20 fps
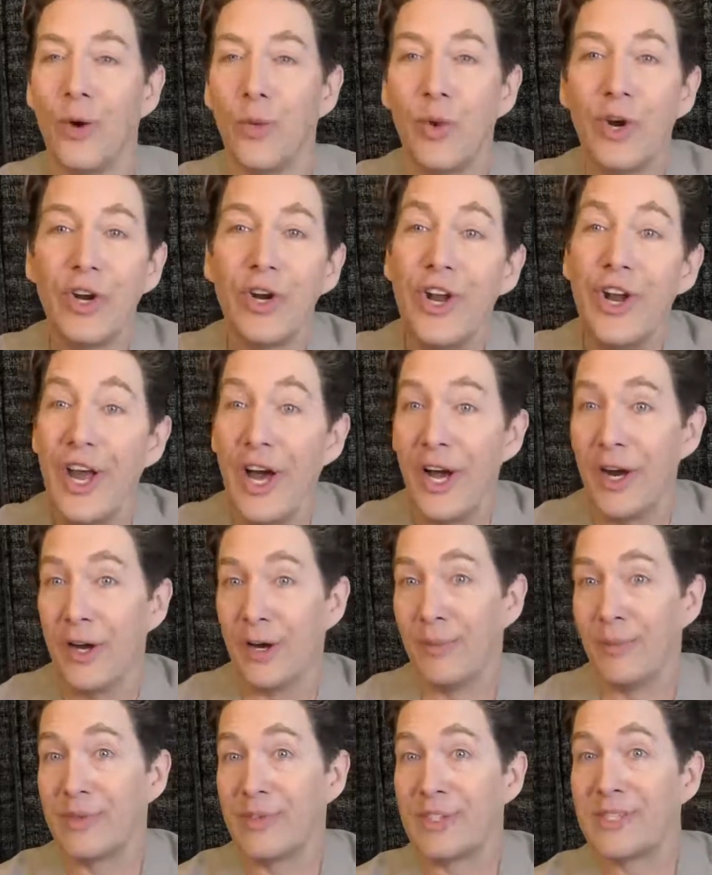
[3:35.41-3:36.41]
we're
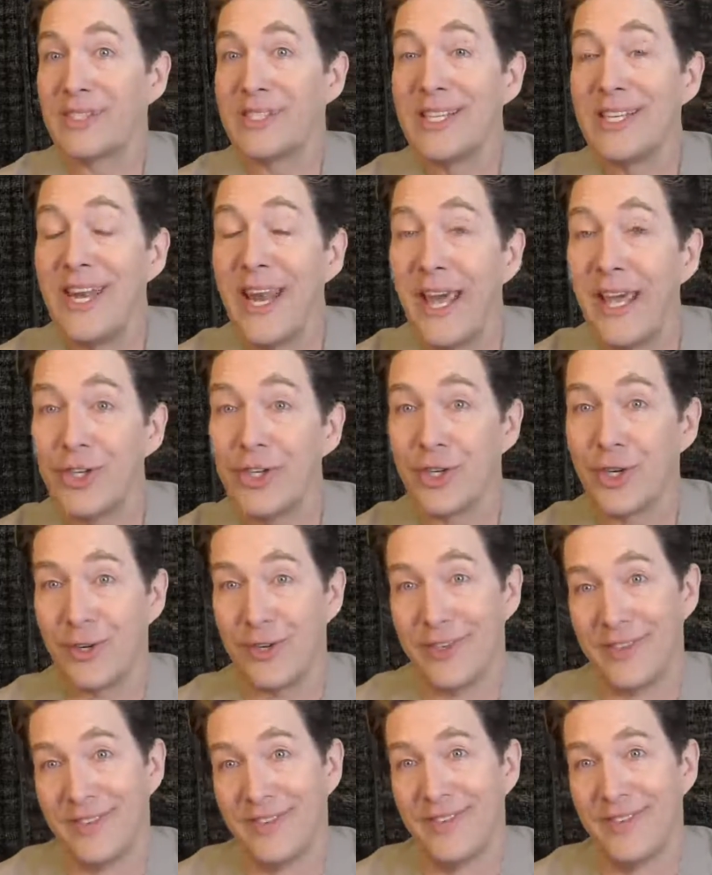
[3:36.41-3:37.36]
numbed to nature.